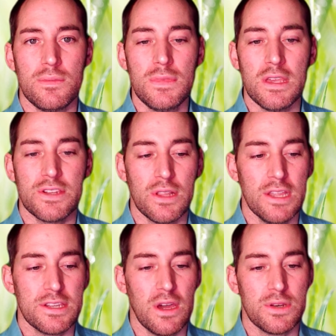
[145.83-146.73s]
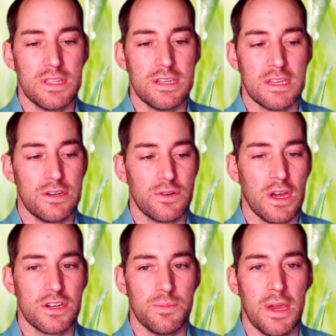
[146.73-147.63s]
So let's go to this
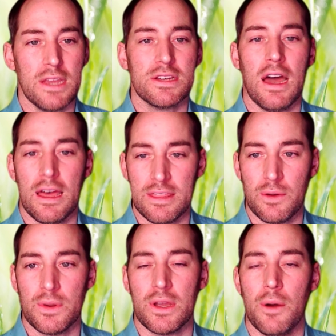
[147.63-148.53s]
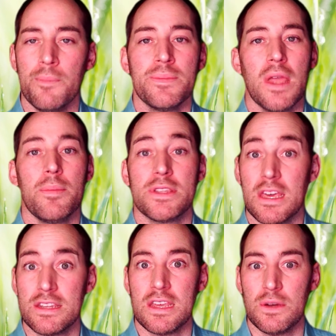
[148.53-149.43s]
introduction page. There we go. Yep, it's
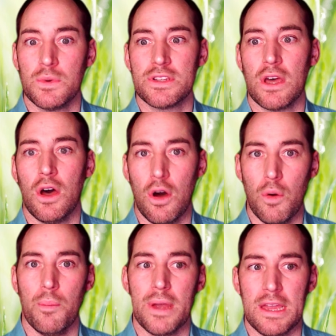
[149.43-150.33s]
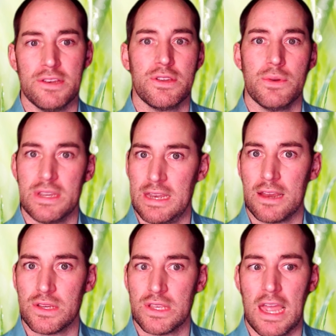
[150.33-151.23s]
because it was a home page, so it didn't
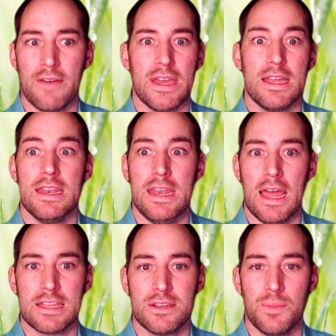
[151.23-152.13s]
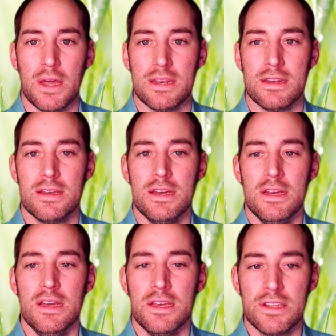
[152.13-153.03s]
actually have a next button.
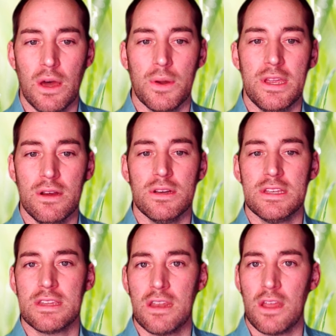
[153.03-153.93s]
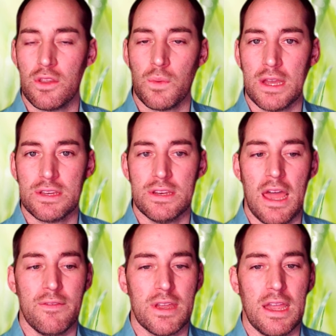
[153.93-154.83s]
So here is another way to
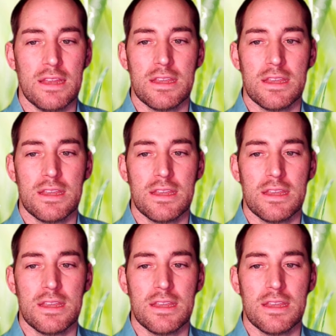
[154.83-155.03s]
navigate